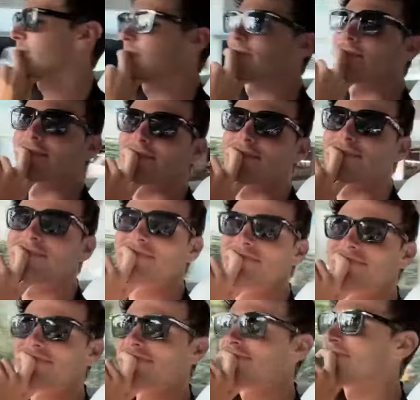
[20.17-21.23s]
this one offered to
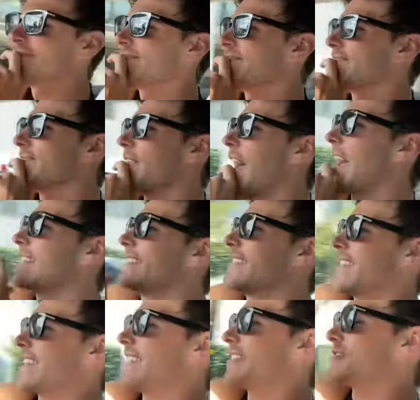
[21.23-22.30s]
drive me. I didn't.
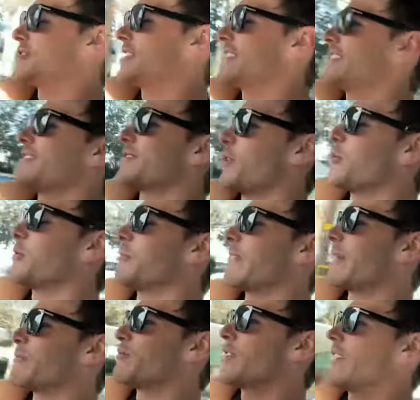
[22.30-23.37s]
And she just told me I'm
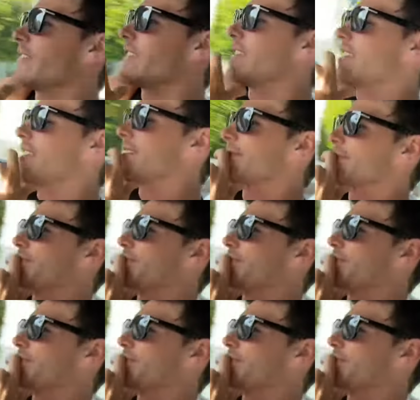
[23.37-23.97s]
driving her.